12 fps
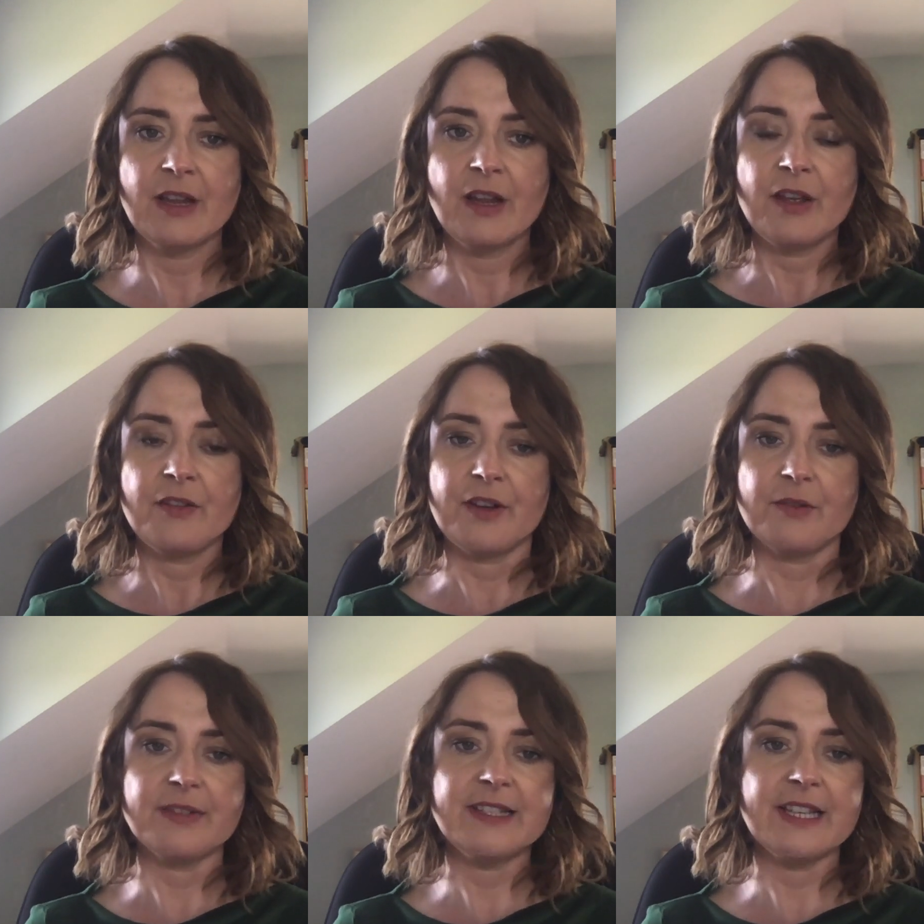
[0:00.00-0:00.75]
They're
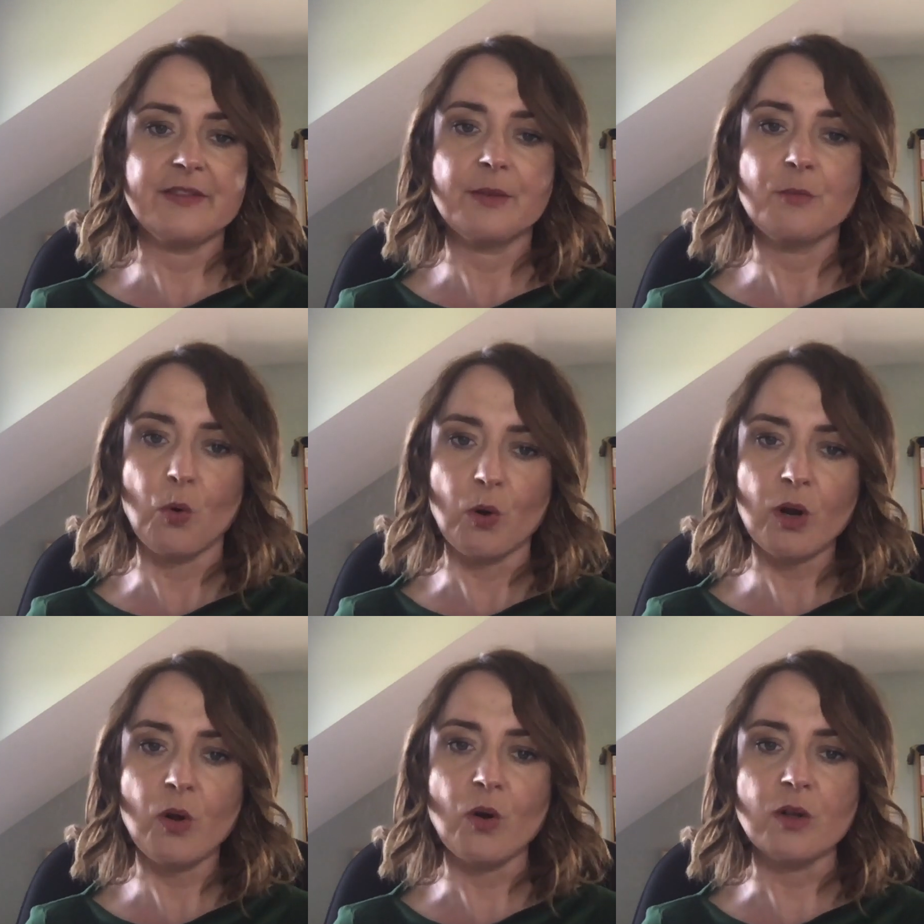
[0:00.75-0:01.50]
receiving more
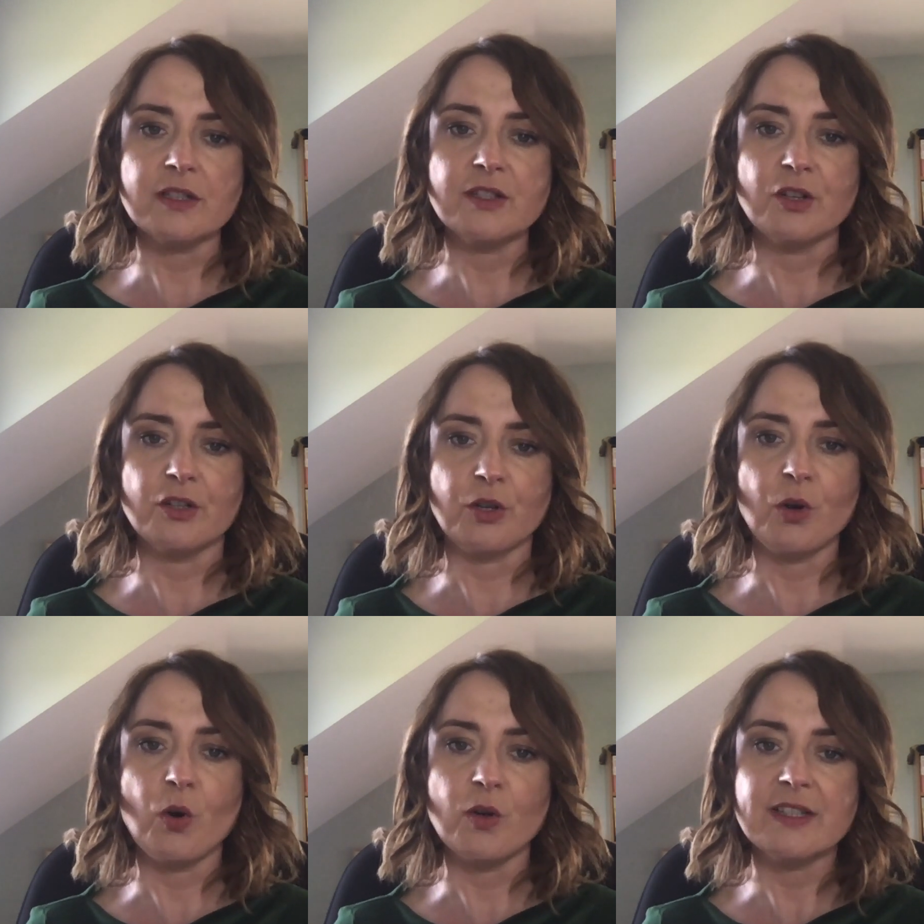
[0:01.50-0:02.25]
calls now and
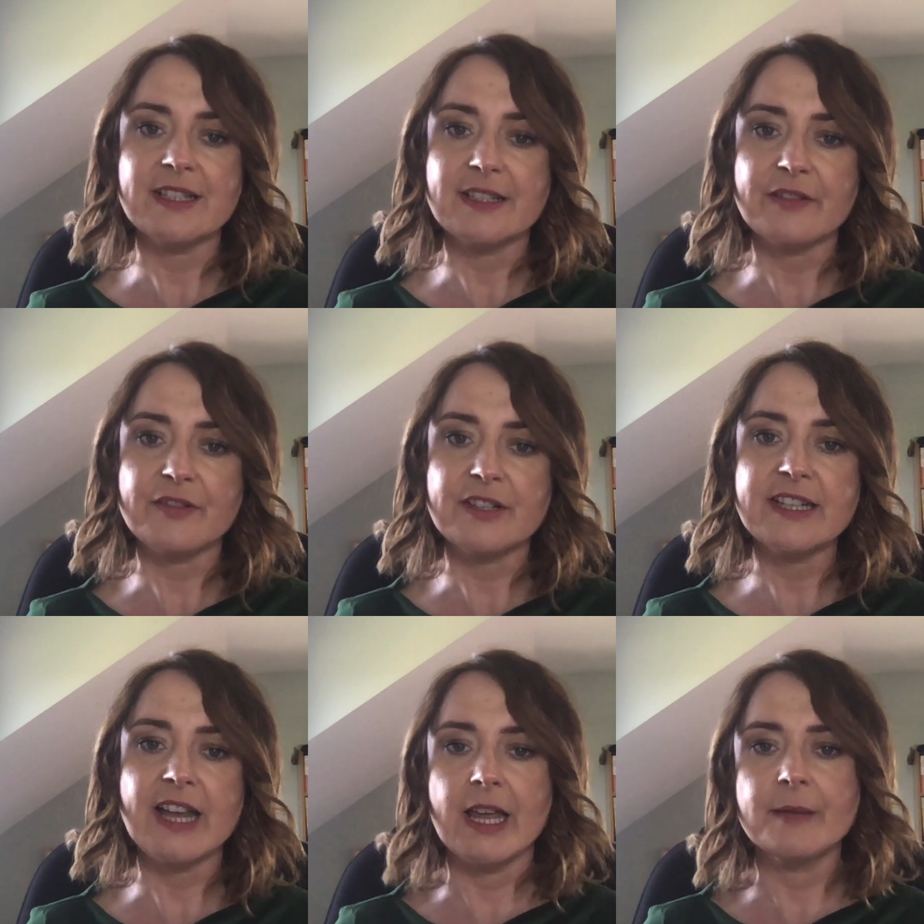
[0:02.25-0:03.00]
calls at different
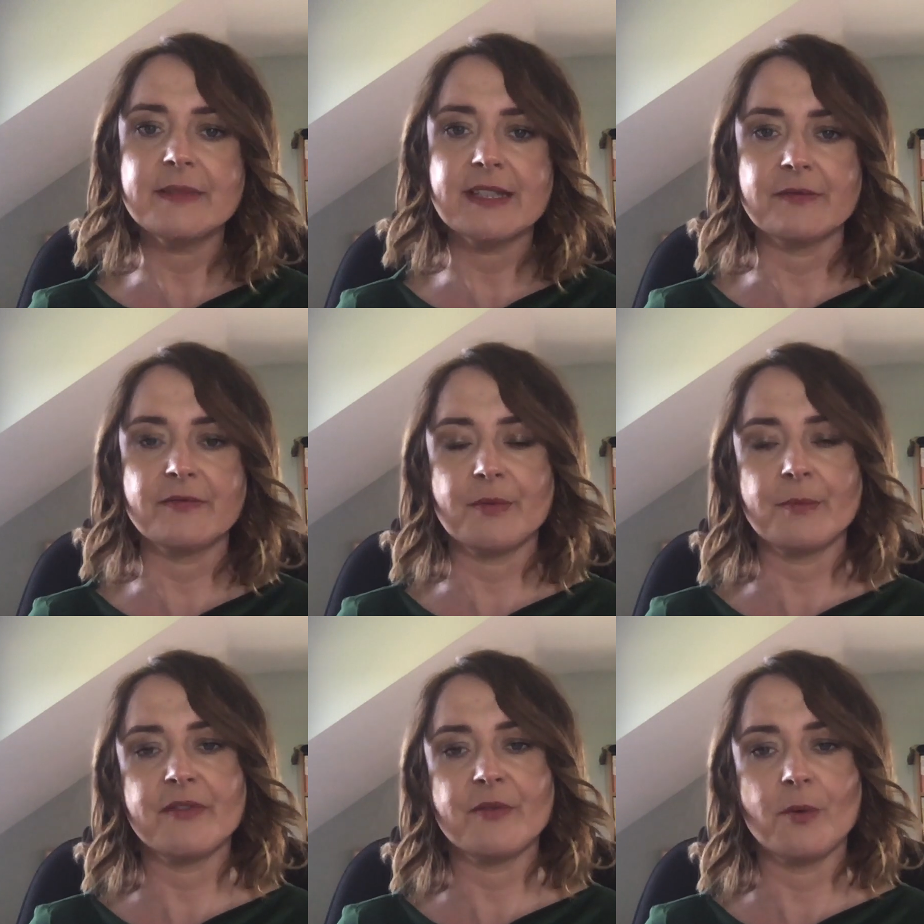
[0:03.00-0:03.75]
times than from
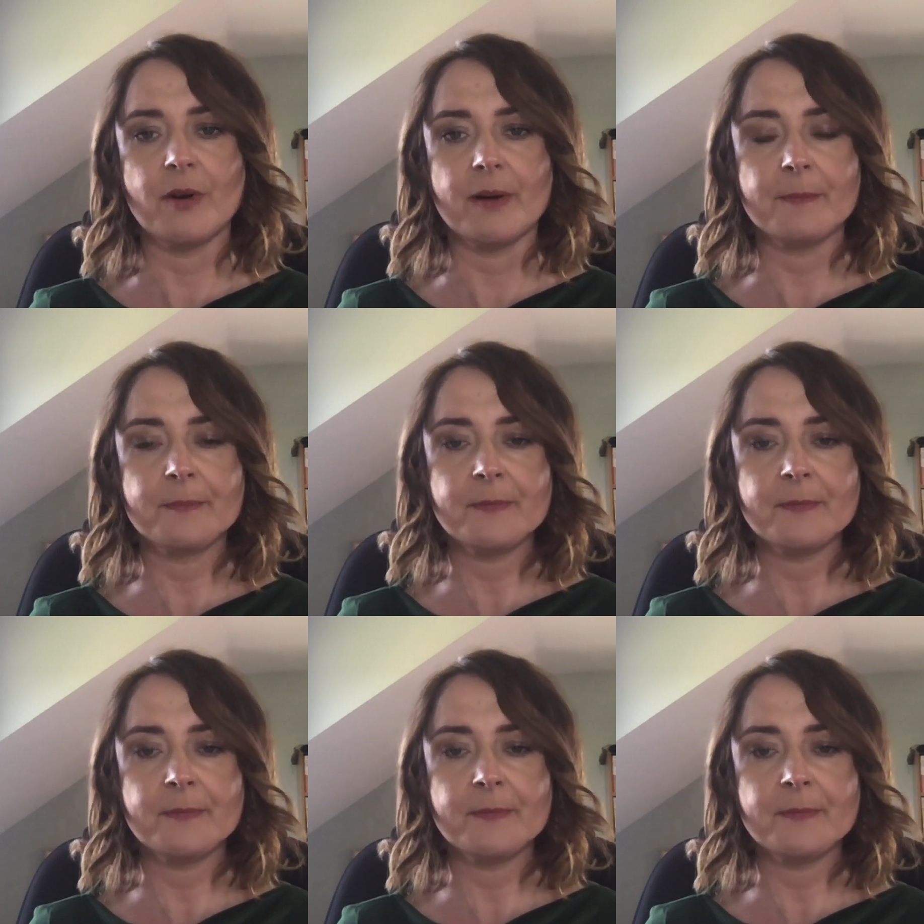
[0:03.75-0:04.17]
before.